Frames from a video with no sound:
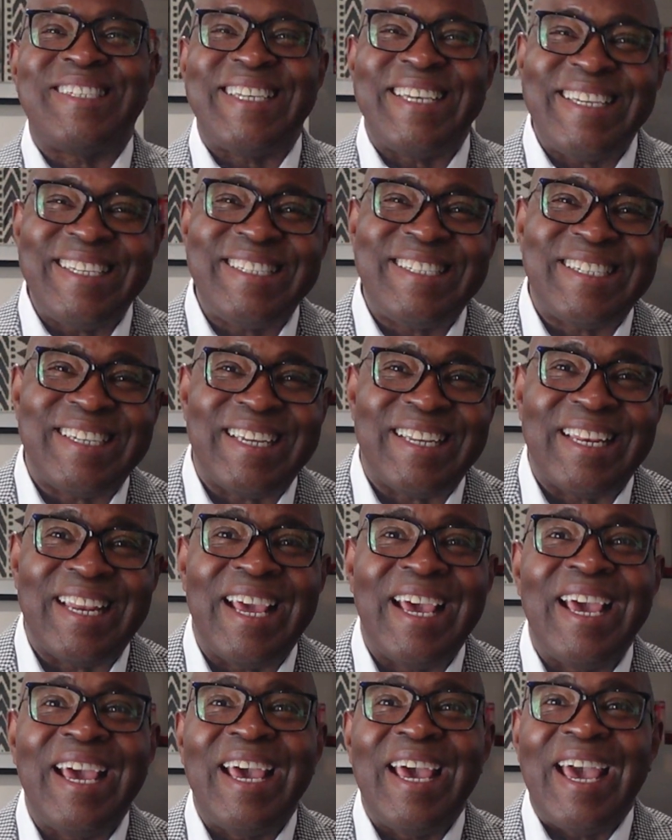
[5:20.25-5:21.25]
teaching
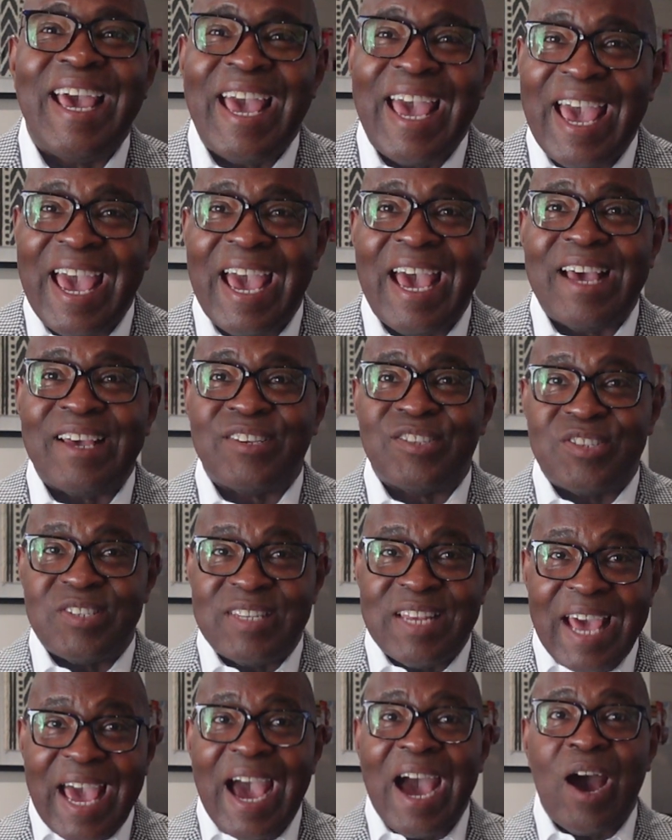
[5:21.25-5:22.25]
has
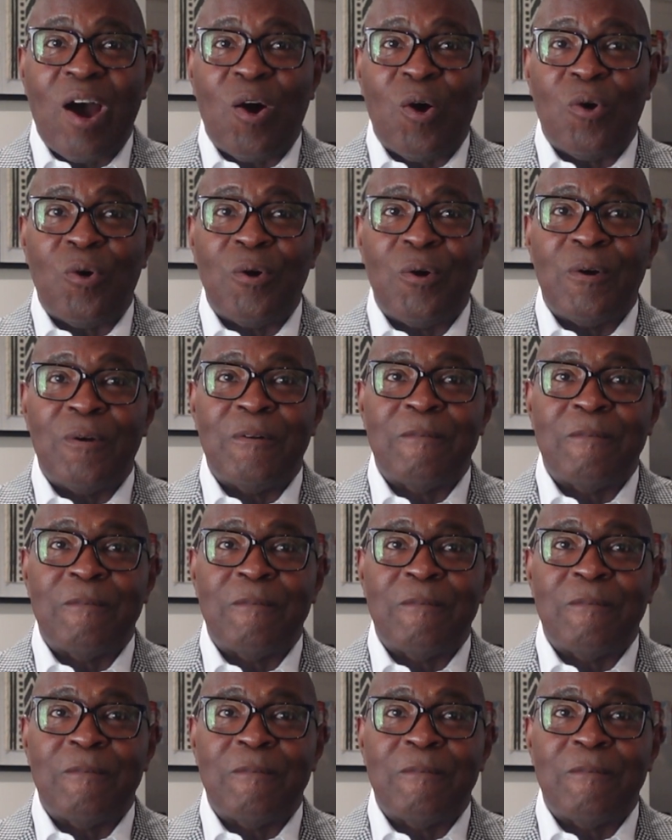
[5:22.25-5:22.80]
now